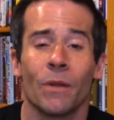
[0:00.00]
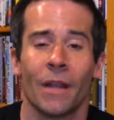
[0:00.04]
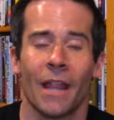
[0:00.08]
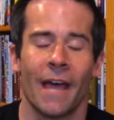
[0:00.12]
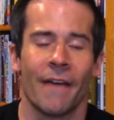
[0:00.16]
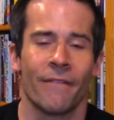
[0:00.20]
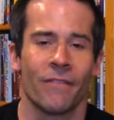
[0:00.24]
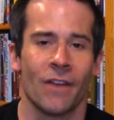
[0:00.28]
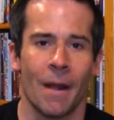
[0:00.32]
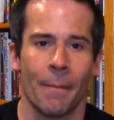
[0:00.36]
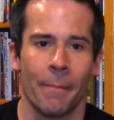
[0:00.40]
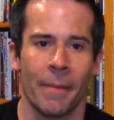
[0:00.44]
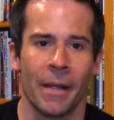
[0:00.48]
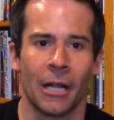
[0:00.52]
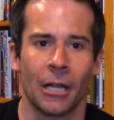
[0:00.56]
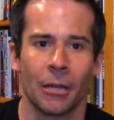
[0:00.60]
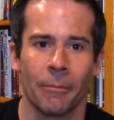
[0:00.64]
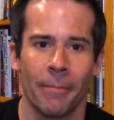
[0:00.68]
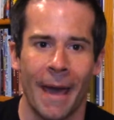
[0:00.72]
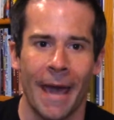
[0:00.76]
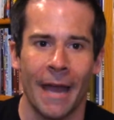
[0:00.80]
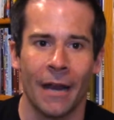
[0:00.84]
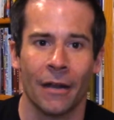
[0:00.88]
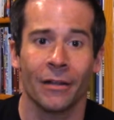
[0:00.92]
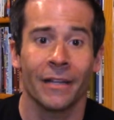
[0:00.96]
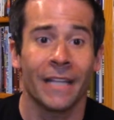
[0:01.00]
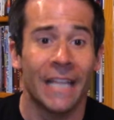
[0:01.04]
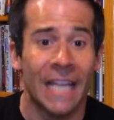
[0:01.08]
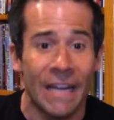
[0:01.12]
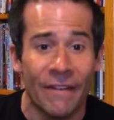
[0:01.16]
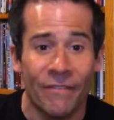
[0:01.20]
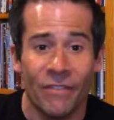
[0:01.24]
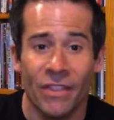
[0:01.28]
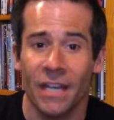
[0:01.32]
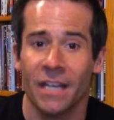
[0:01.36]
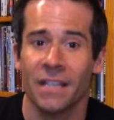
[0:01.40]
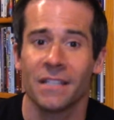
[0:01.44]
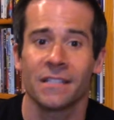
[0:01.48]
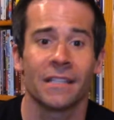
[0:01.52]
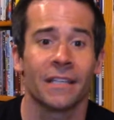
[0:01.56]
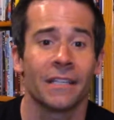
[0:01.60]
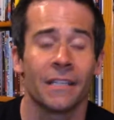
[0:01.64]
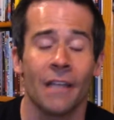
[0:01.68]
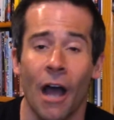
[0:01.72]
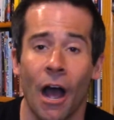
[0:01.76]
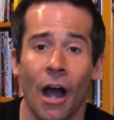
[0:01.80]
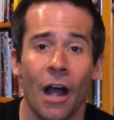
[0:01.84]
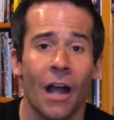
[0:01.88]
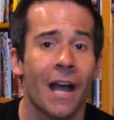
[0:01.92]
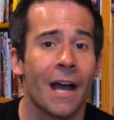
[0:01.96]
have an uphill battle given that he's a
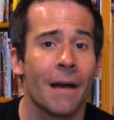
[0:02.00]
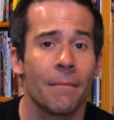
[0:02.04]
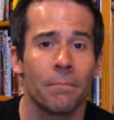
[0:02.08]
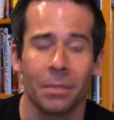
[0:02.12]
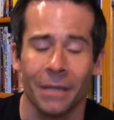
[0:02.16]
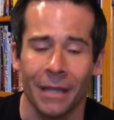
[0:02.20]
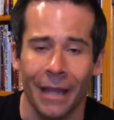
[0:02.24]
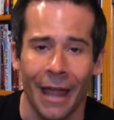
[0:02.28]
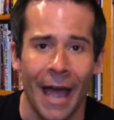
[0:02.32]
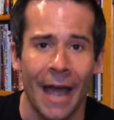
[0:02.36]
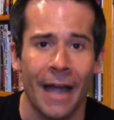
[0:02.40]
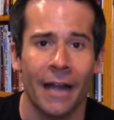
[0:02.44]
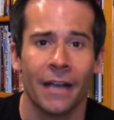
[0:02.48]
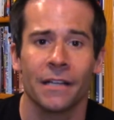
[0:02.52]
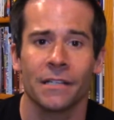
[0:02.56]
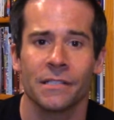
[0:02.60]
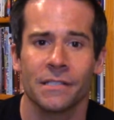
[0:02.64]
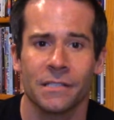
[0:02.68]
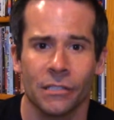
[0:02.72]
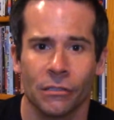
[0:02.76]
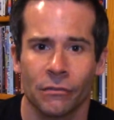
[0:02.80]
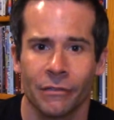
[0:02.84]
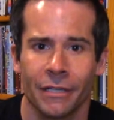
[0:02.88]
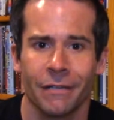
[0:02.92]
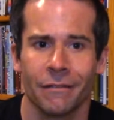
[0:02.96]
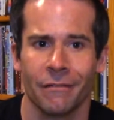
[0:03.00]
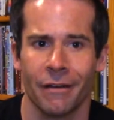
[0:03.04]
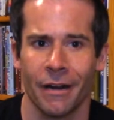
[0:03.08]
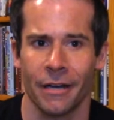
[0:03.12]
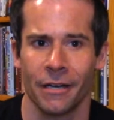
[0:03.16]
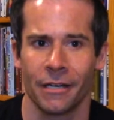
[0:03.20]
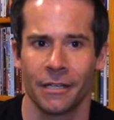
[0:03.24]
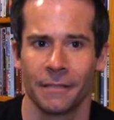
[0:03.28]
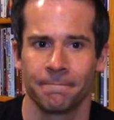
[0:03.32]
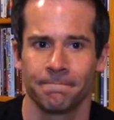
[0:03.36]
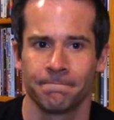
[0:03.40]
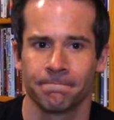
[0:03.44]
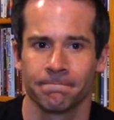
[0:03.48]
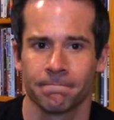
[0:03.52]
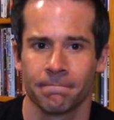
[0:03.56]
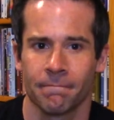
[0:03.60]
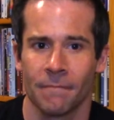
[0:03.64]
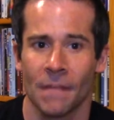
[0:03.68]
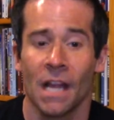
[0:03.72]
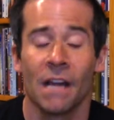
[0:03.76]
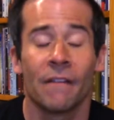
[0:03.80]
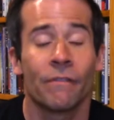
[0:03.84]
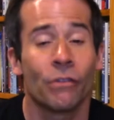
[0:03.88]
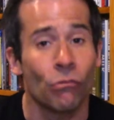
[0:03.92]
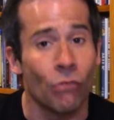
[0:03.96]
young black screenwriter.
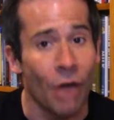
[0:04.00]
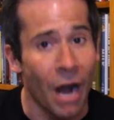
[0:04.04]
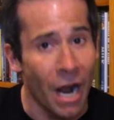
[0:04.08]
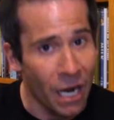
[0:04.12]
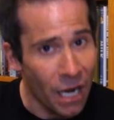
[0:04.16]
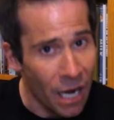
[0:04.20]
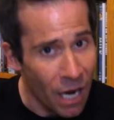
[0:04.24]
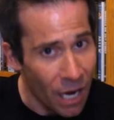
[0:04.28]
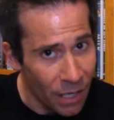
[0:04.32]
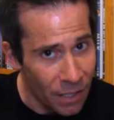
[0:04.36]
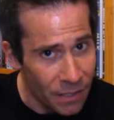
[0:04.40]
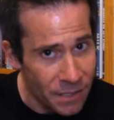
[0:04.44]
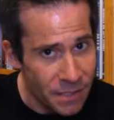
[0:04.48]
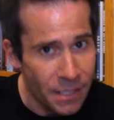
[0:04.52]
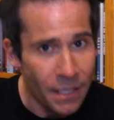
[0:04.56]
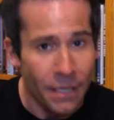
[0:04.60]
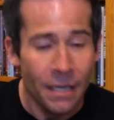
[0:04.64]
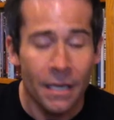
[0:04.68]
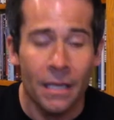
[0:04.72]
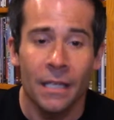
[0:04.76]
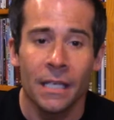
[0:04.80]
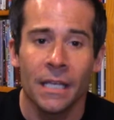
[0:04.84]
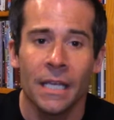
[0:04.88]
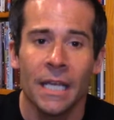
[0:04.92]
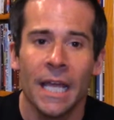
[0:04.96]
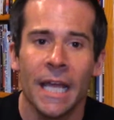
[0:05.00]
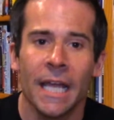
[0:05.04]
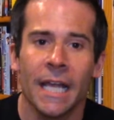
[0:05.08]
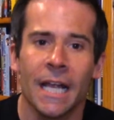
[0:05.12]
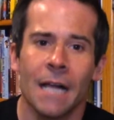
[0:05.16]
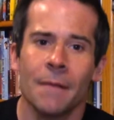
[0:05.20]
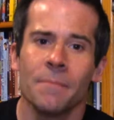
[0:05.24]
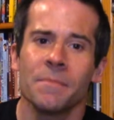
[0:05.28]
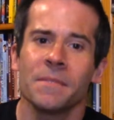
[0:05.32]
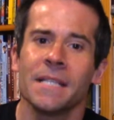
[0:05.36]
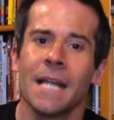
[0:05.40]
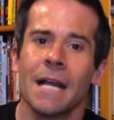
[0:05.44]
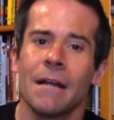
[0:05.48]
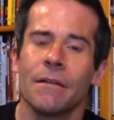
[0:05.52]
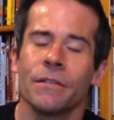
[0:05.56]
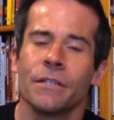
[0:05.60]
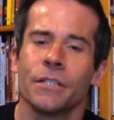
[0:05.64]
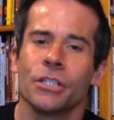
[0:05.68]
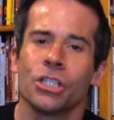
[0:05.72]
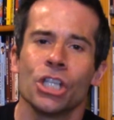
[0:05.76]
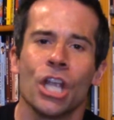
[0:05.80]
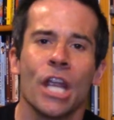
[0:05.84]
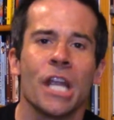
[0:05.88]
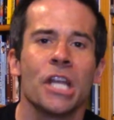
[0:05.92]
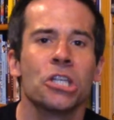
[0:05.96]
For Rock Hudson, it comes down to
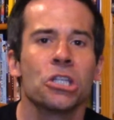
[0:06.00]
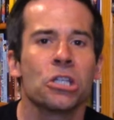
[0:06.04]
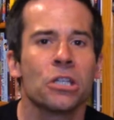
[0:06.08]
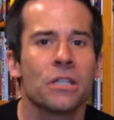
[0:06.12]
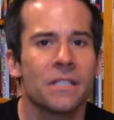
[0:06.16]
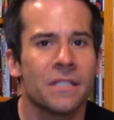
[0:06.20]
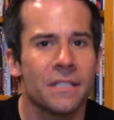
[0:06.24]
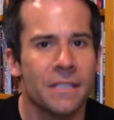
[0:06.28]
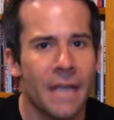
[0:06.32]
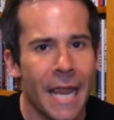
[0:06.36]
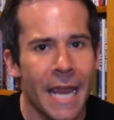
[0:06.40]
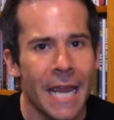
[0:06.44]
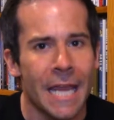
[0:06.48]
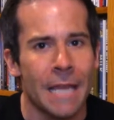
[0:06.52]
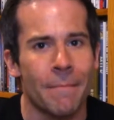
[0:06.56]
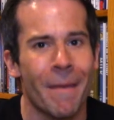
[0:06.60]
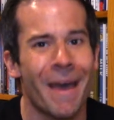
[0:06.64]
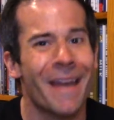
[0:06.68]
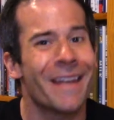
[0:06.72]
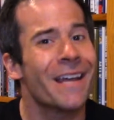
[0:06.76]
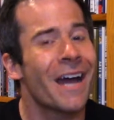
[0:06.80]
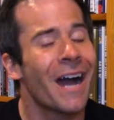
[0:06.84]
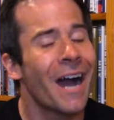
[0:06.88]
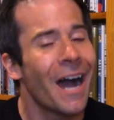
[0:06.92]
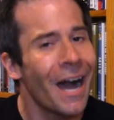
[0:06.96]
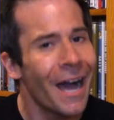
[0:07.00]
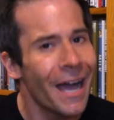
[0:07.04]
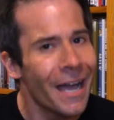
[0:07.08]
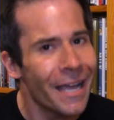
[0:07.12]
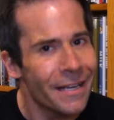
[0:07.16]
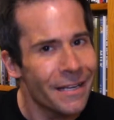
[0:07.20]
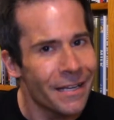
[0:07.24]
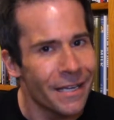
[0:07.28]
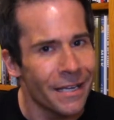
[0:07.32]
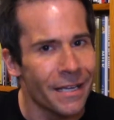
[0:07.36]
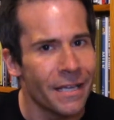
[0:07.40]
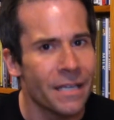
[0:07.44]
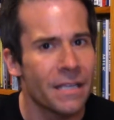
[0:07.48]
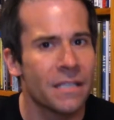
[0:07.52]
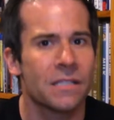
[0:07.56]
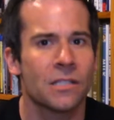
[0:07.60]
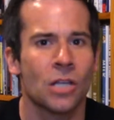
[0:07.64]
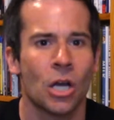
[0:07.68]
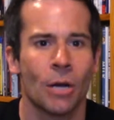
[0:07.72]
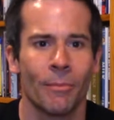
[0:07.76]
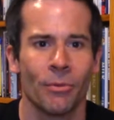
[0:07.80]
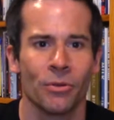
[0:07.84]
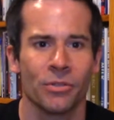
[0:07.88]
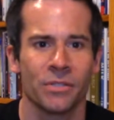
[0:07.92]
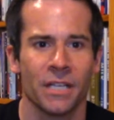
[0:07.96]
changing his name and hiding his
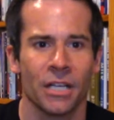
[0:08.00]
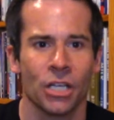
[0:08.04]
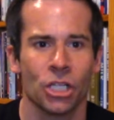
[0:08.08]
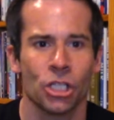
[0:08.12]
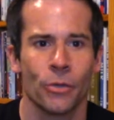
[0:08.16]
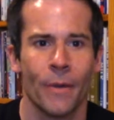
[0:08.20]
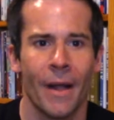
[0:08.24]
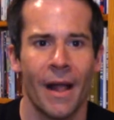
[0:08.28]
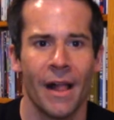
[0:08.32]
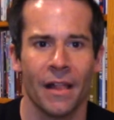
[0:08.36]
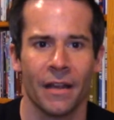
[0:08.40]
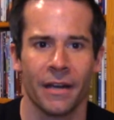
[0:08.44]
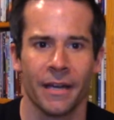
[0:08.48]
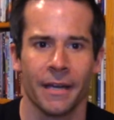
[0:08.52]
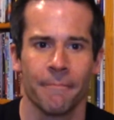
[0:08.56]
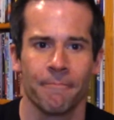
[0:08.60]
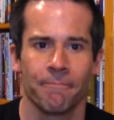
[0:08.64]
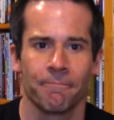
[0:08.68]
homosexuality.